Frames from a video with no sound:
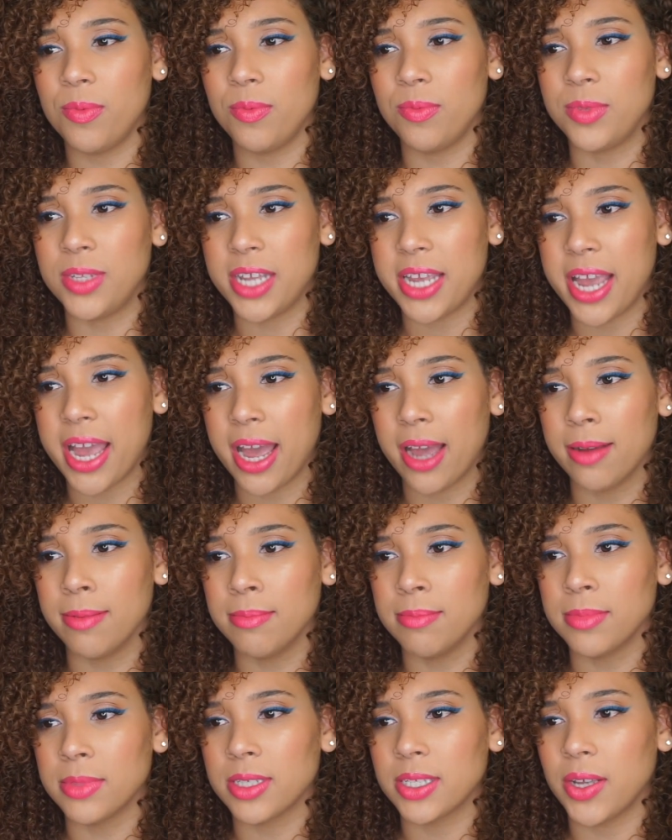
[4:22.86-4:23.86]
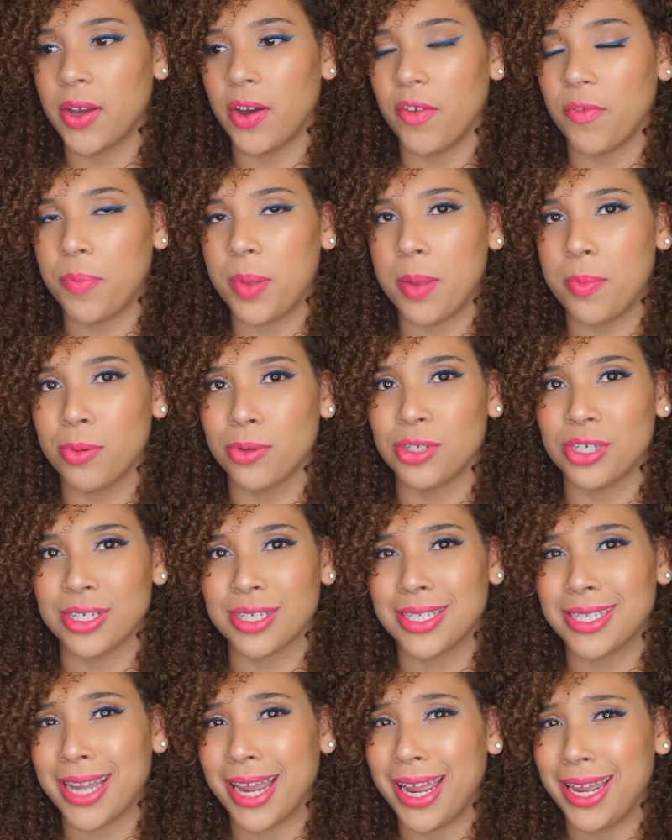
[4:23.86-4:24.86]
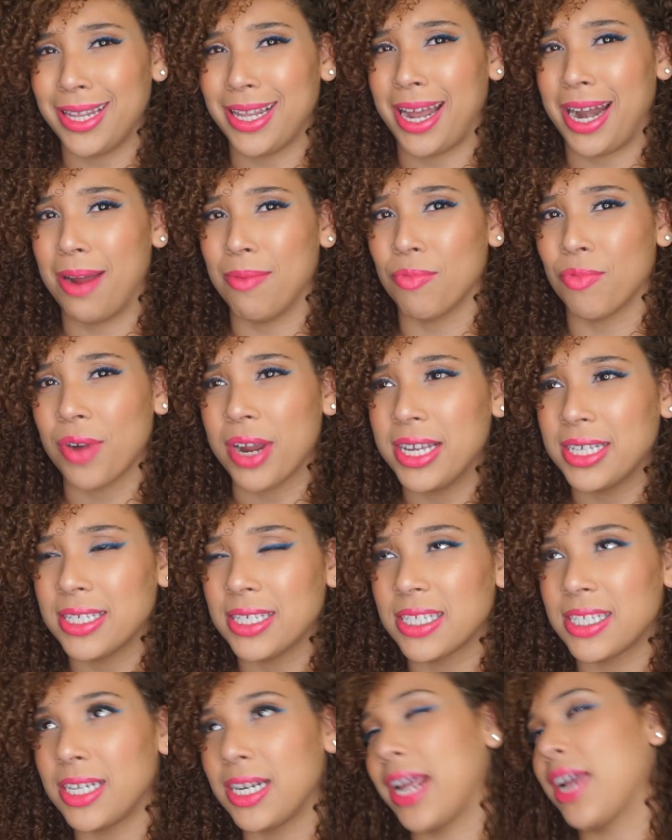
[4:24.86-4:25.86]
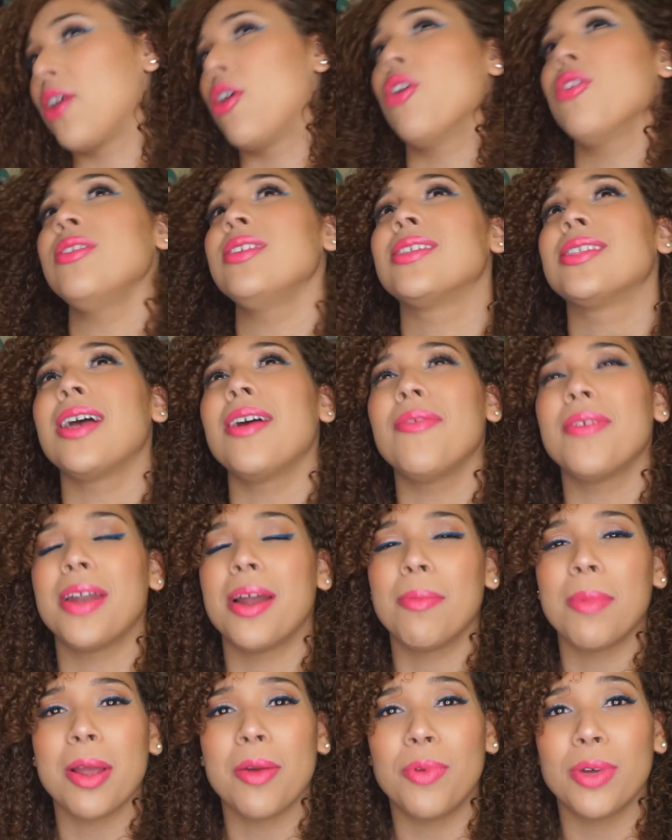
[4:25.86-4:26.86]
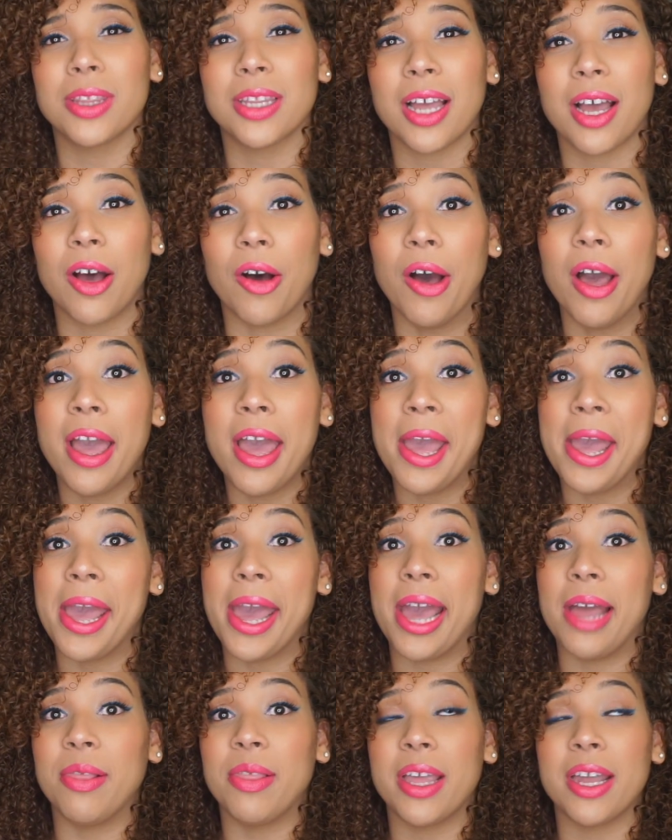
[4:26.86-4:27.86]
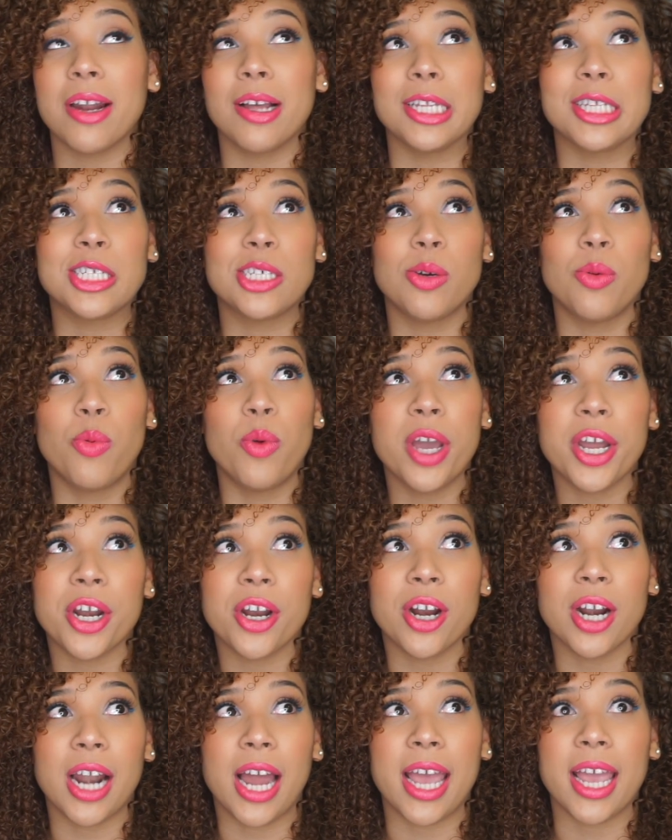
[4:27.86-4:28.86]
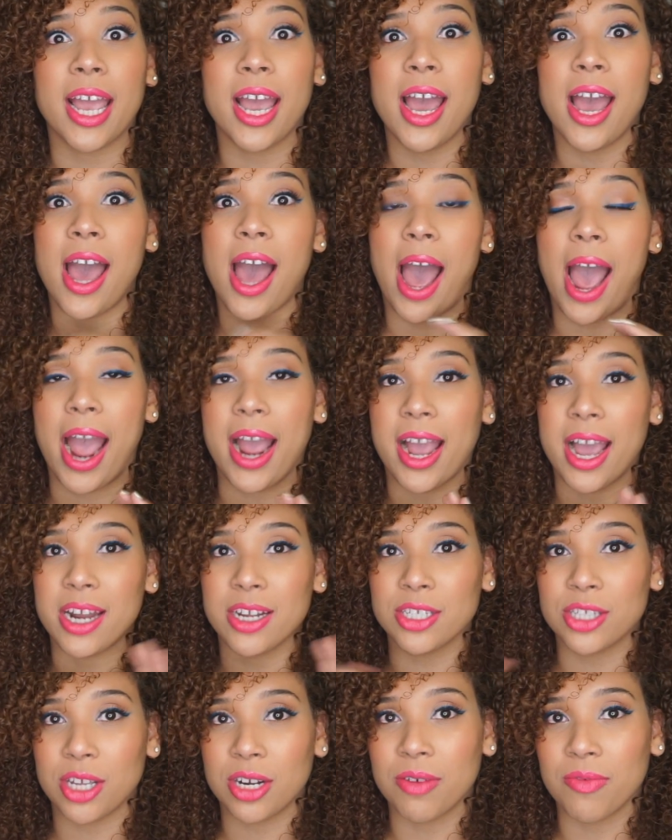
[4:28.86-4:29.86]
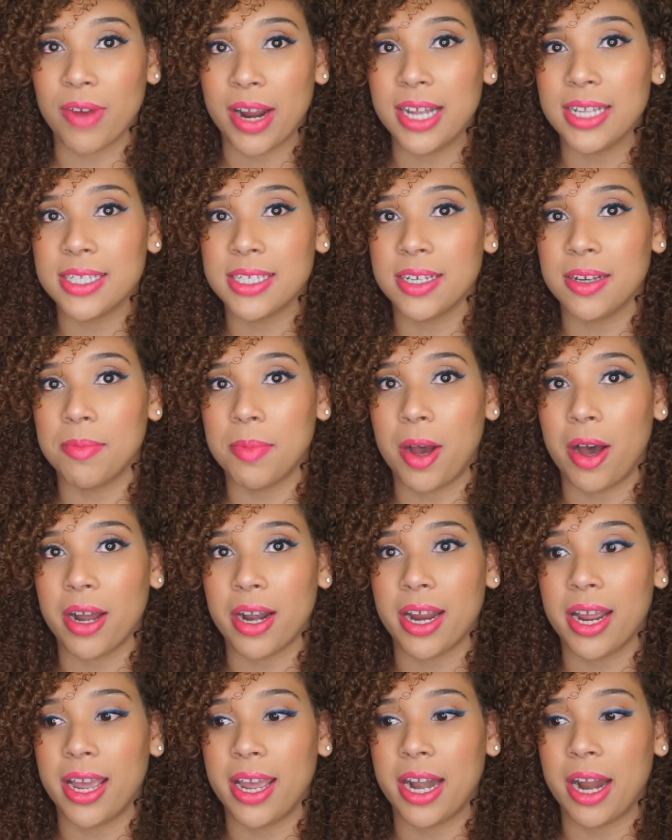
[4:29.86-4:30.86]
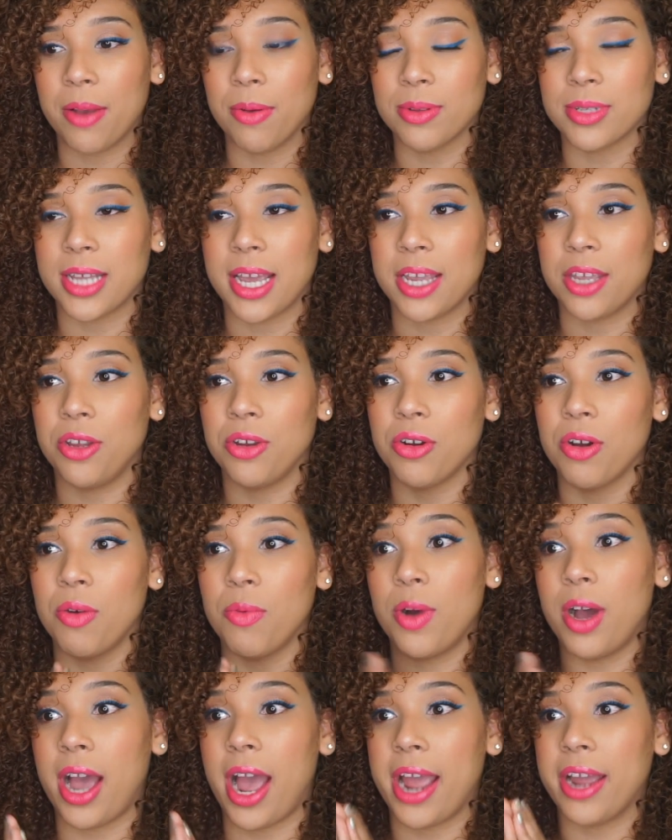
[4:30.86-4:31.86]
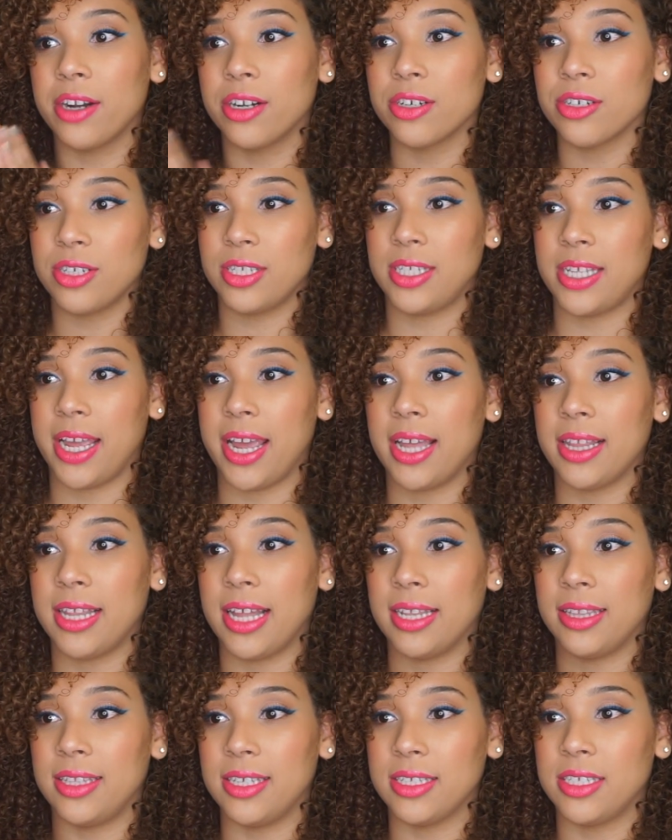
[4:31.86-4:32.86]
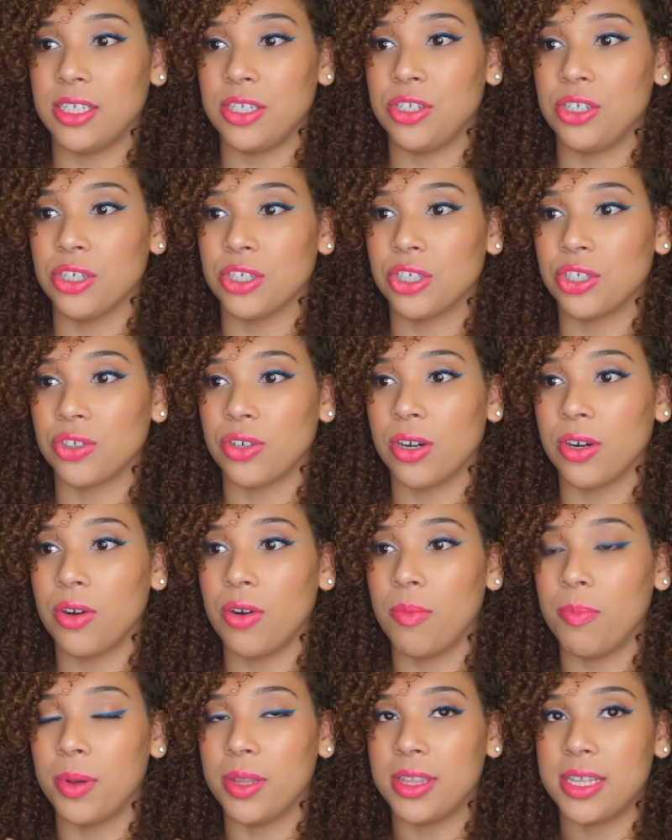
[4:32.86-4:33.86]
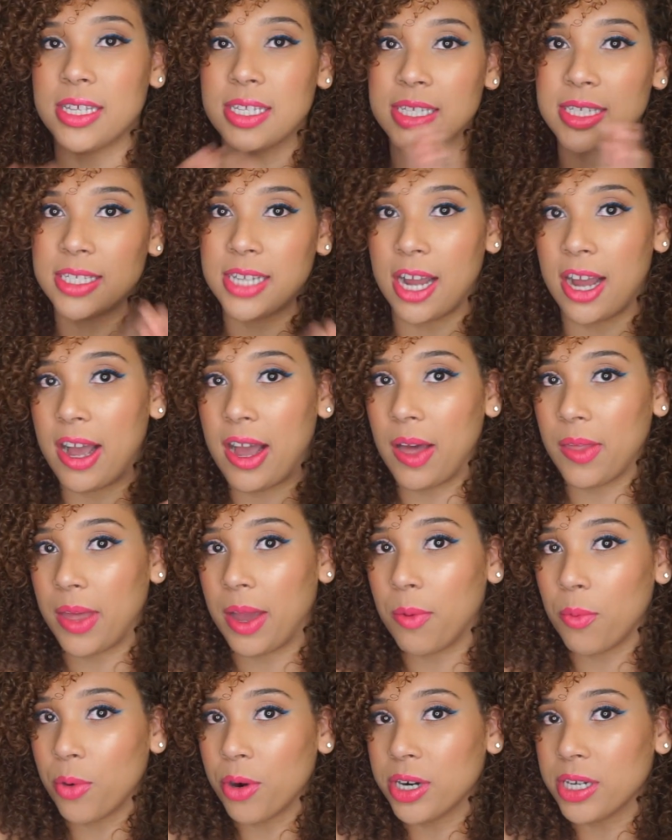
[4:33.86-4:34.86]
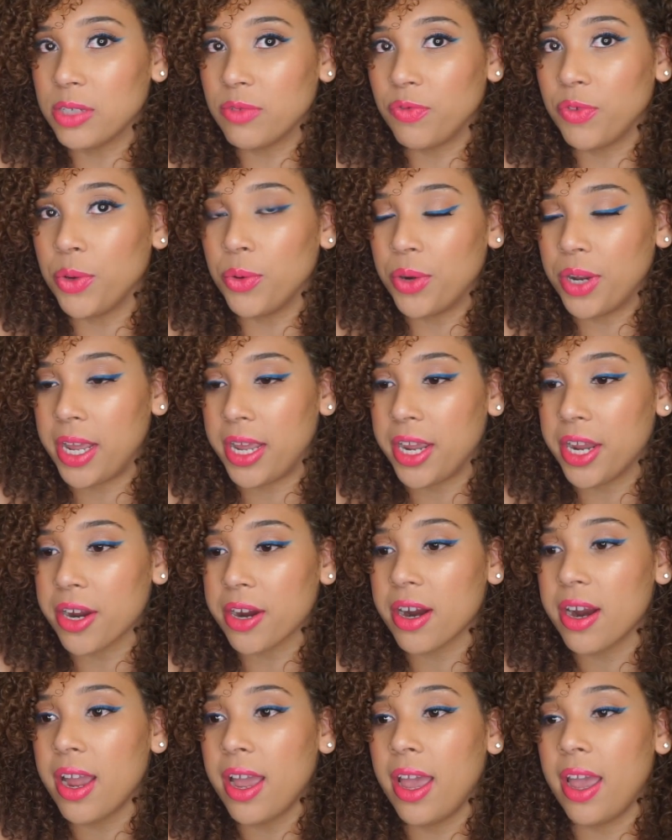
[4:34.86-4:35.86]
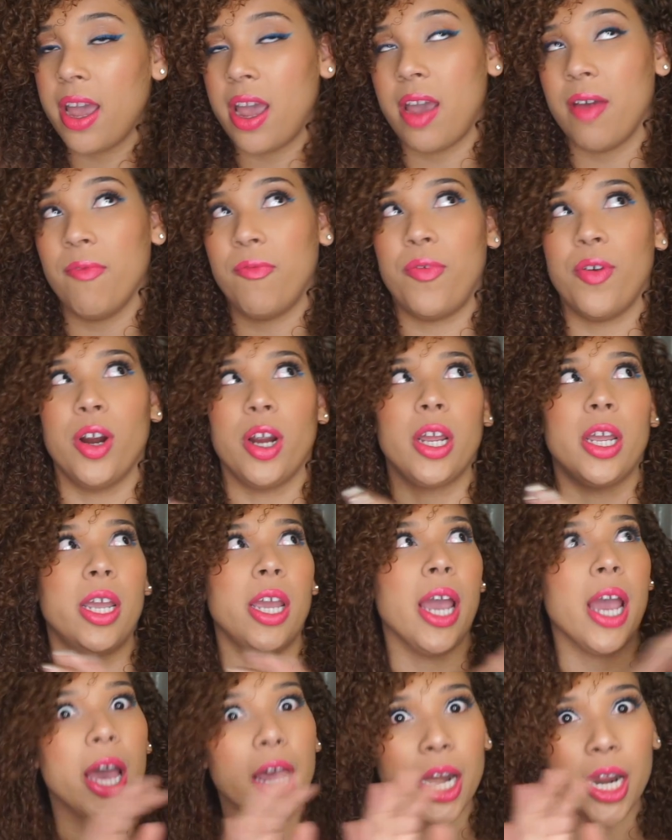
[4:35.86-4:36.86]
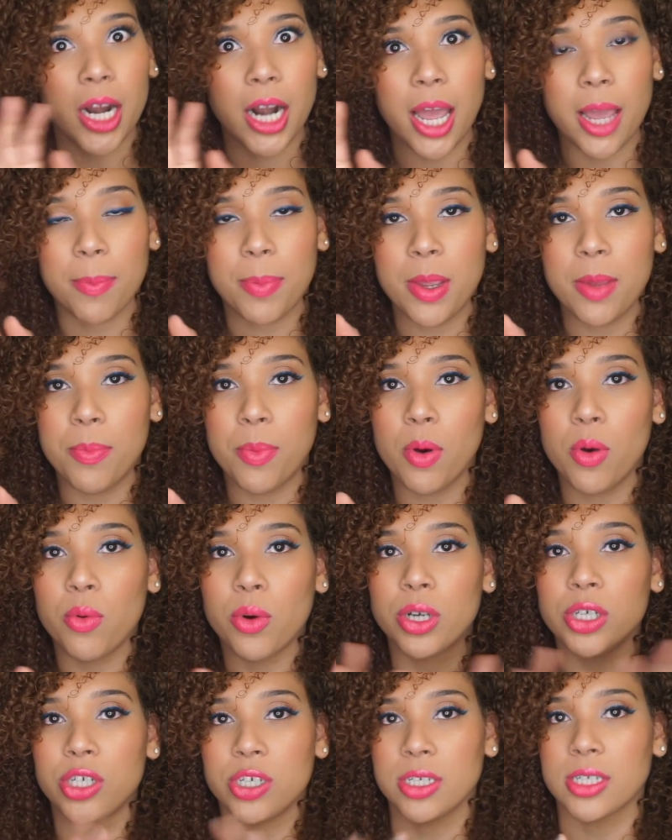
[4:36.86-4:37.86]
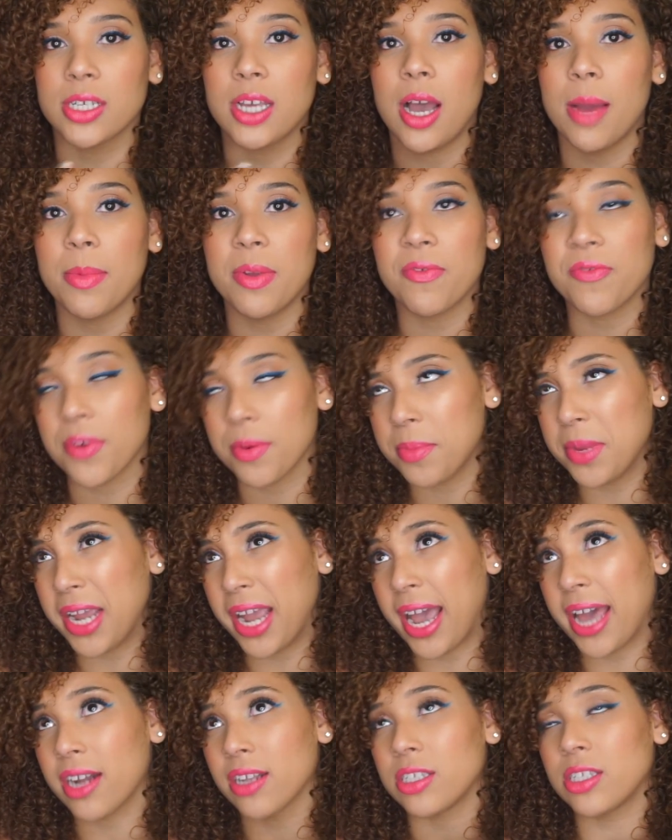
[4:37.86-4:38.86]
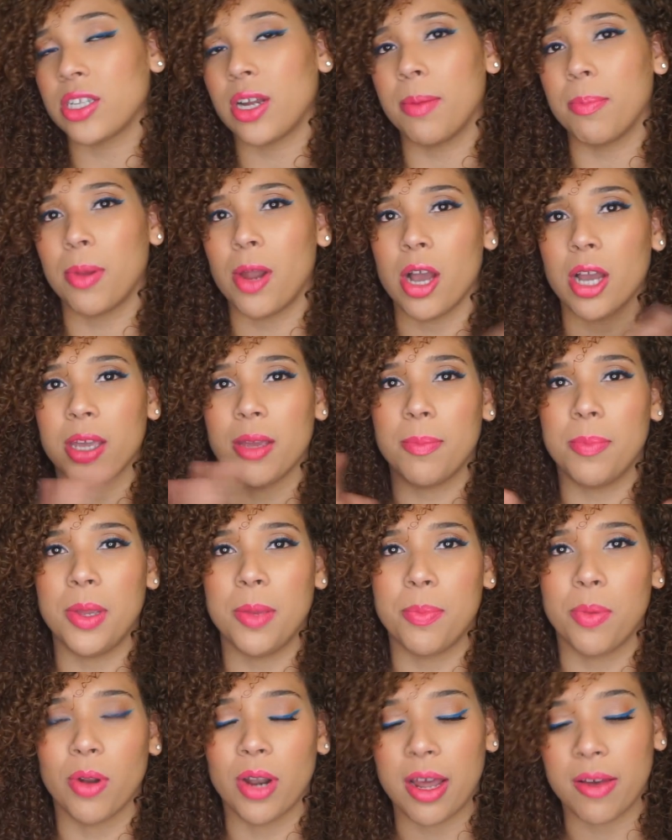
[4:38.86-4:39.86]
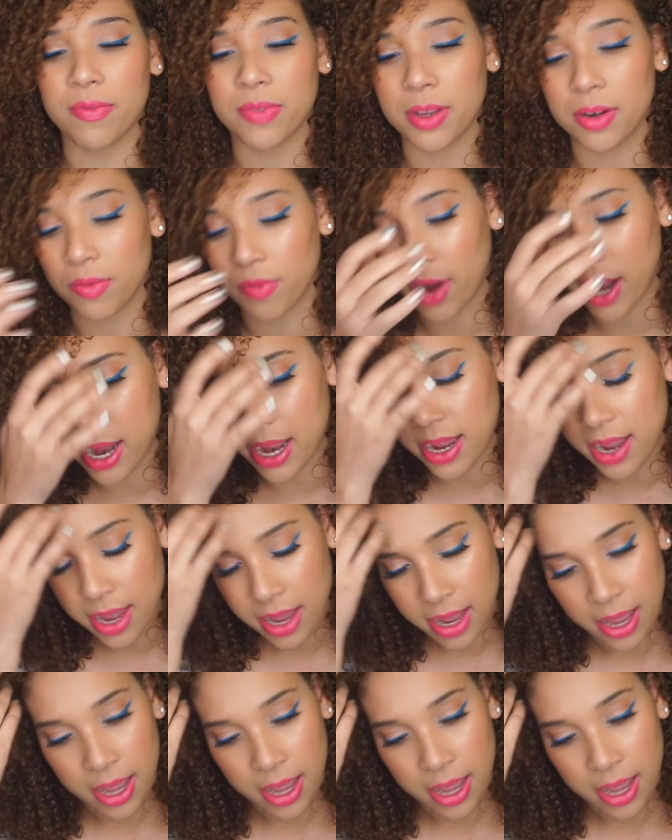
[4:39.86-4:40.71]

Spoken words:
DMs of people just saying that I'm racist and like all this stuff, and I'm like, what the hell? And then on Twitter, like I kind of started ranting about it, and I was like, you know what, I understand that this is your struggle, but this is not how that word is viewed here, and forget it. Like people were just coming for me. I had to start blocking people left and right.